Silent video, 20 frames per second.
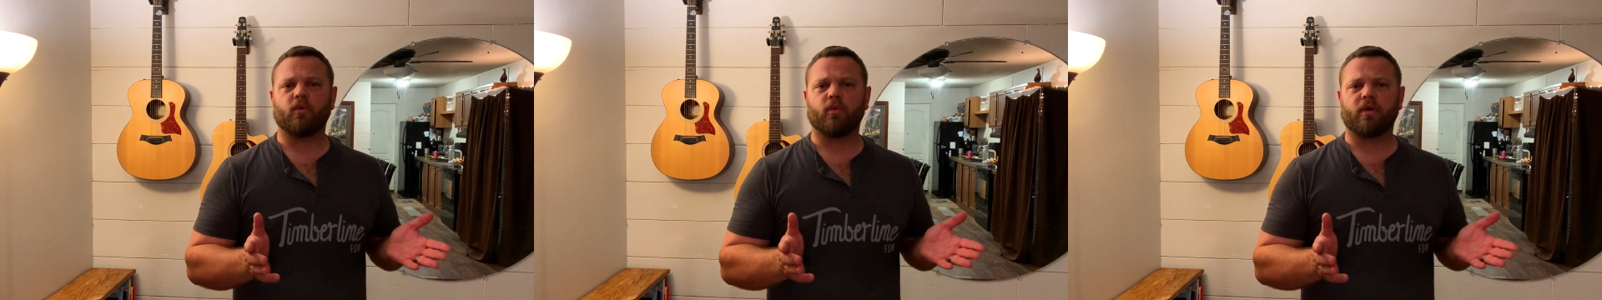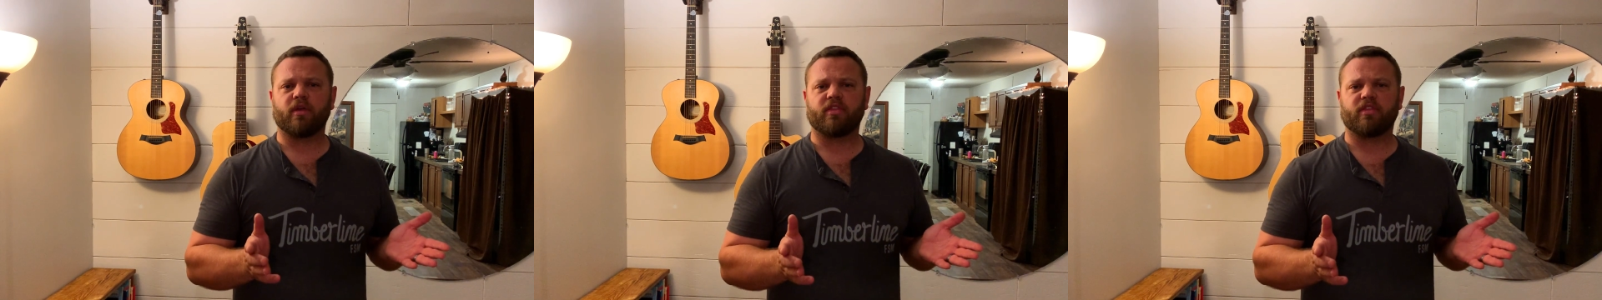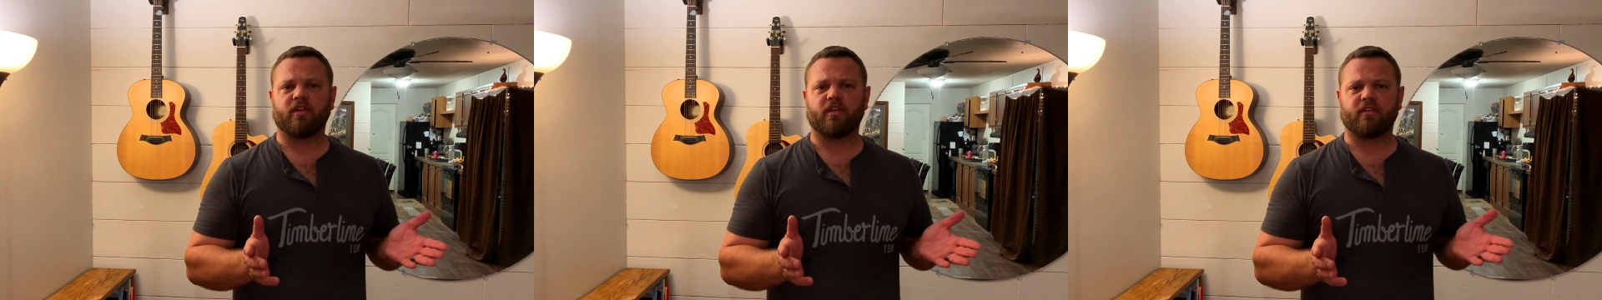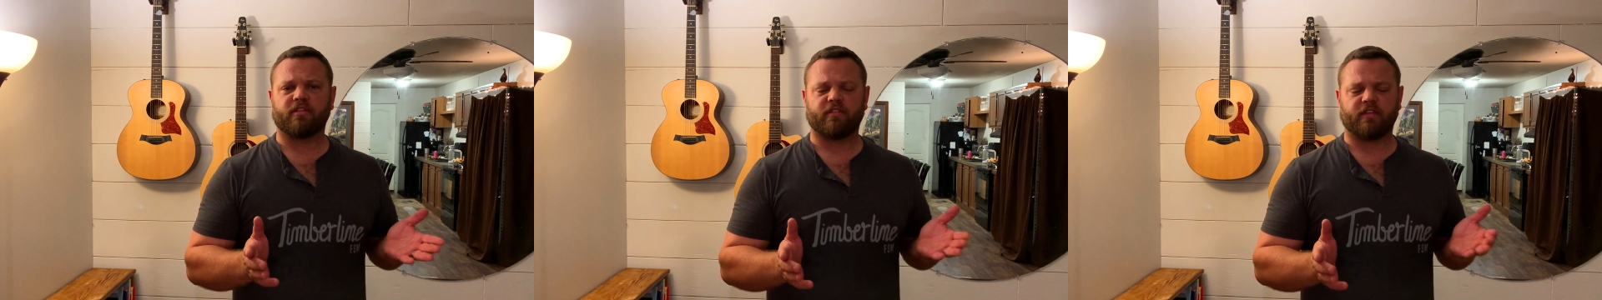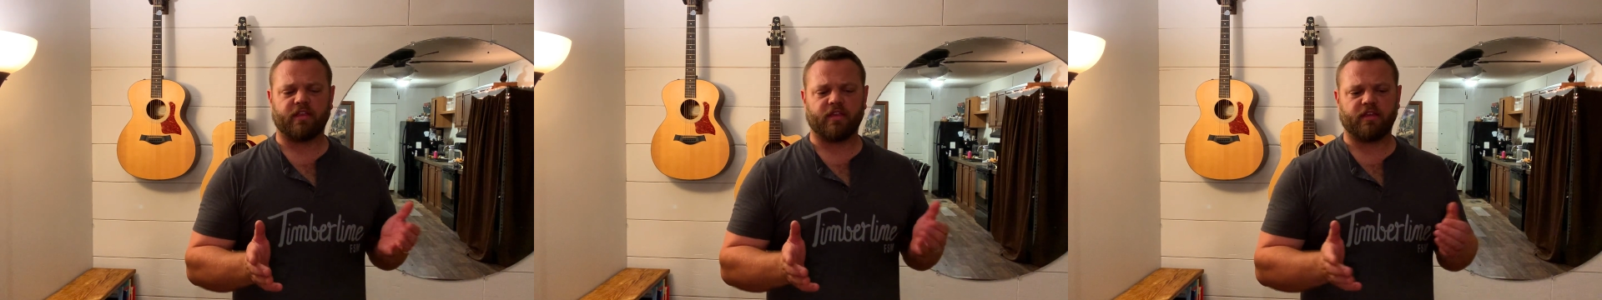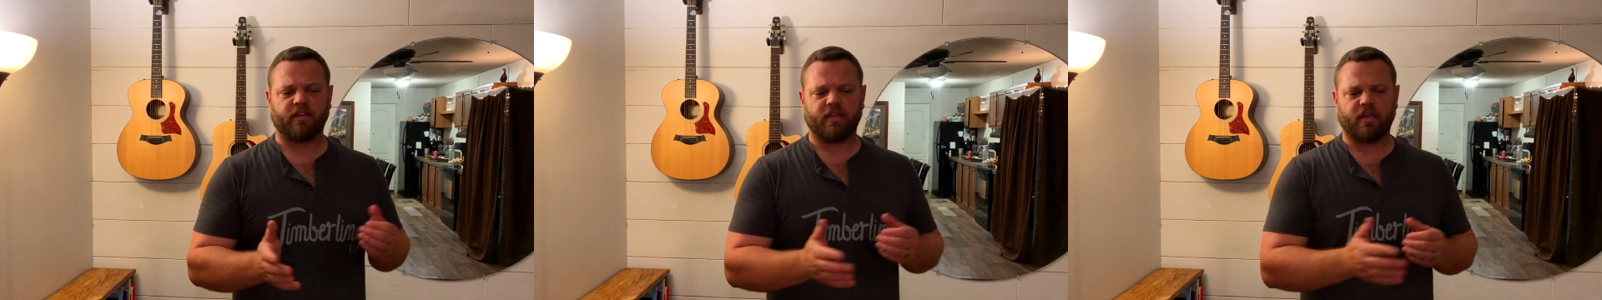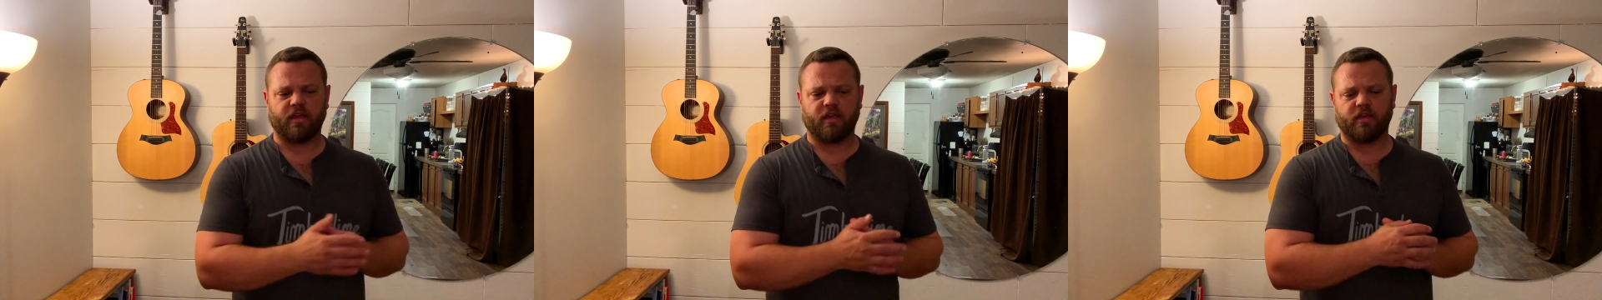with us
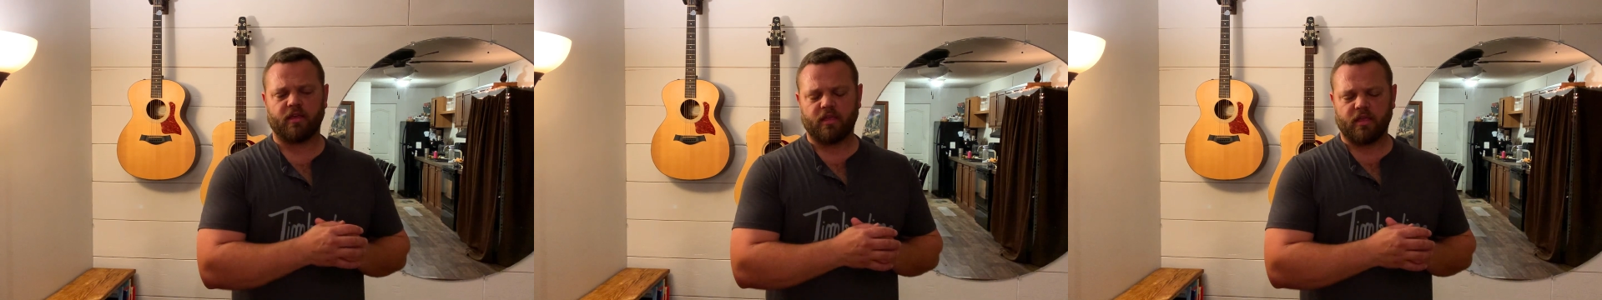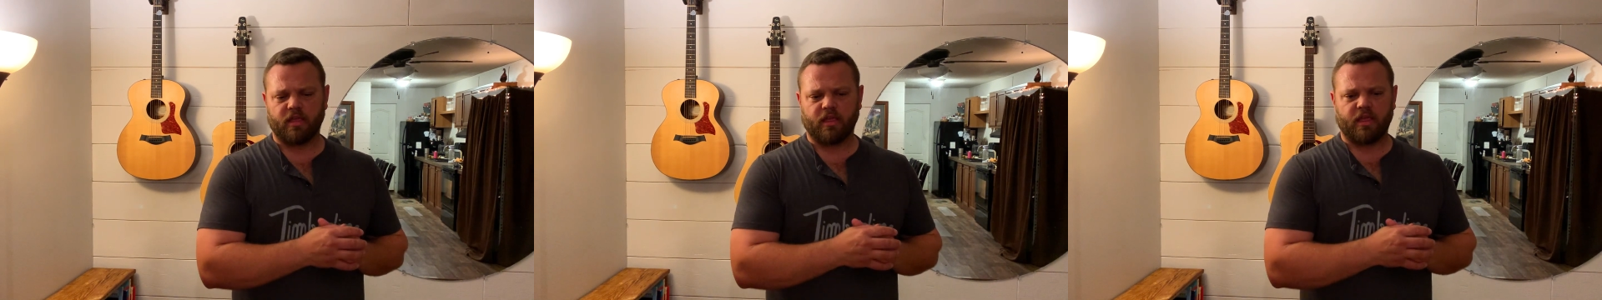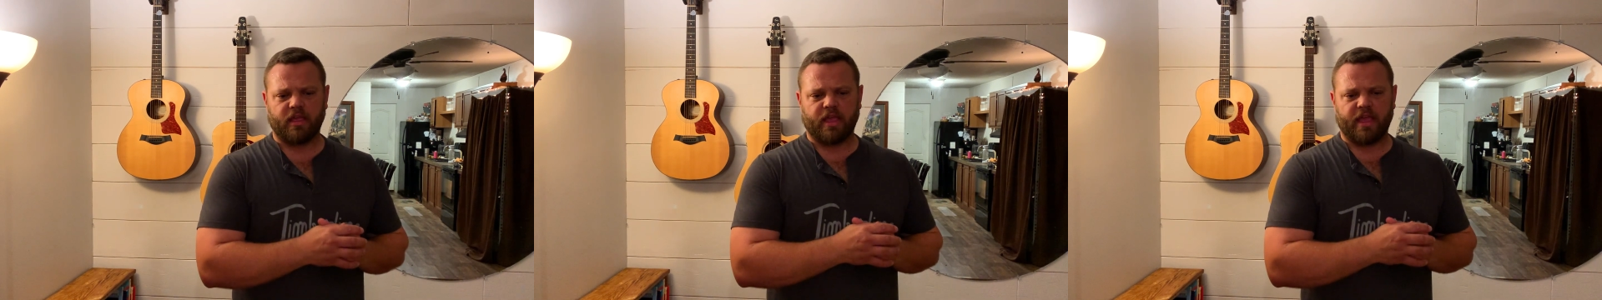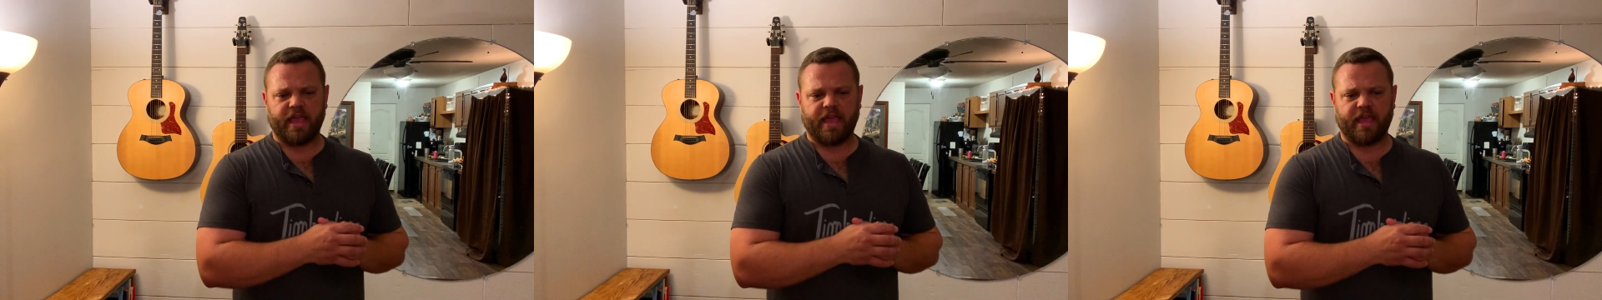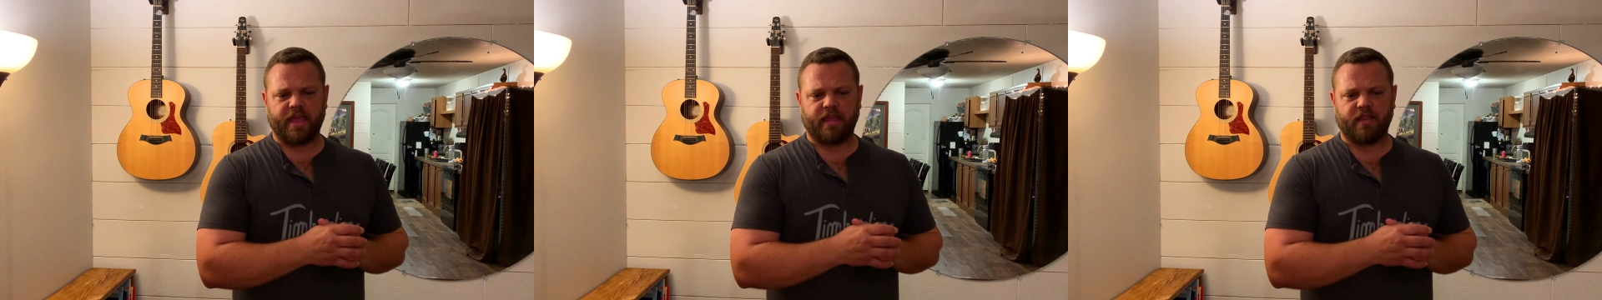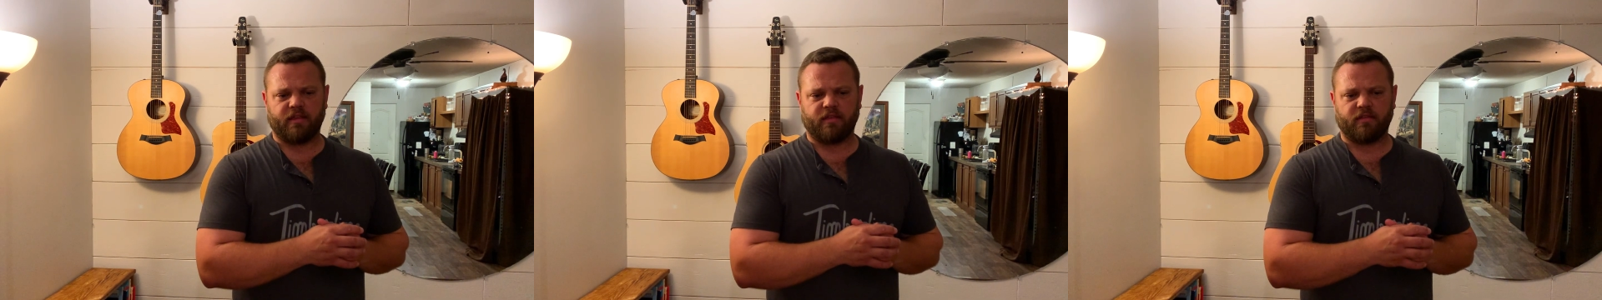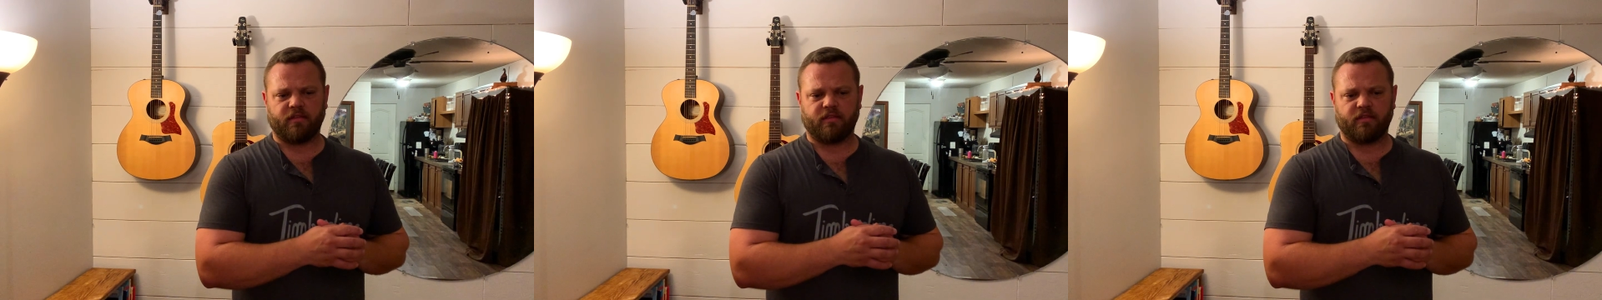
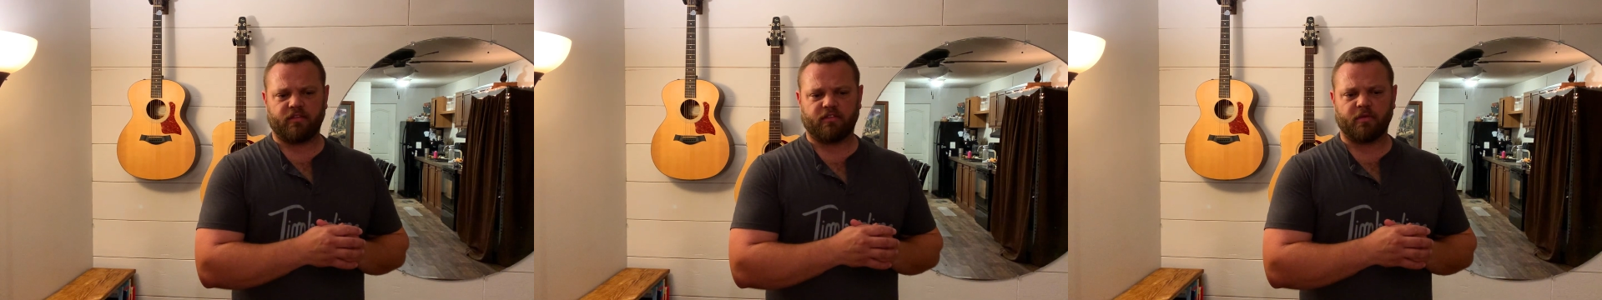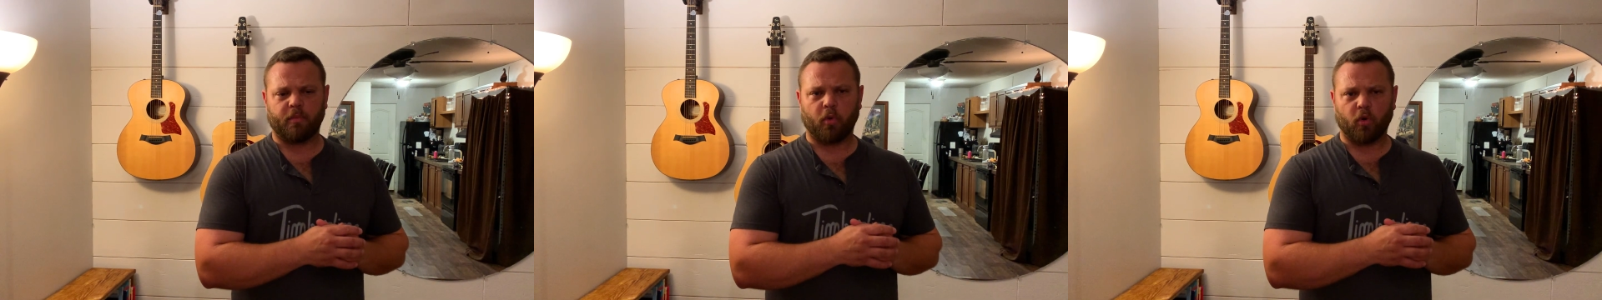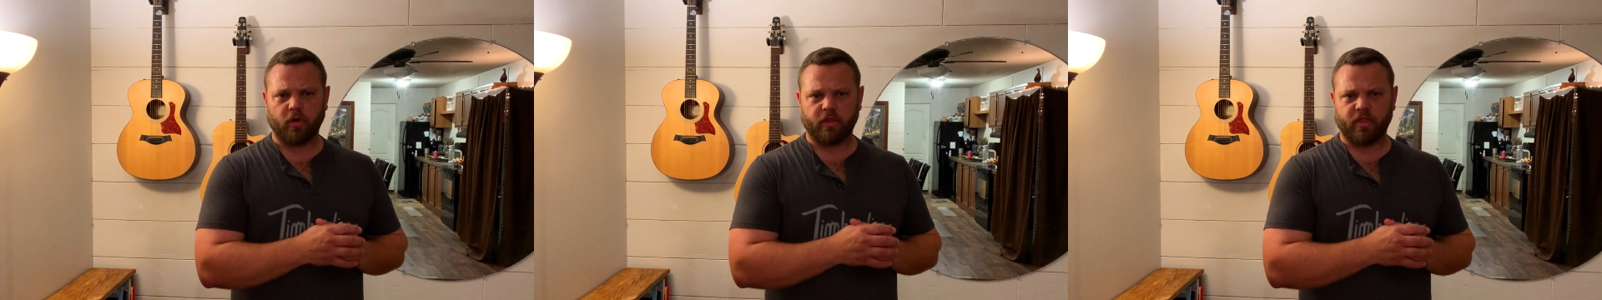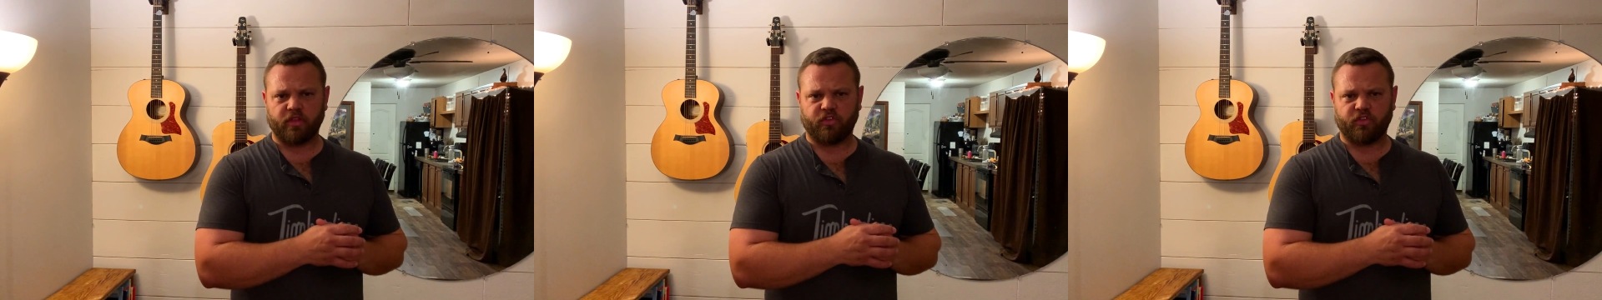and supporting the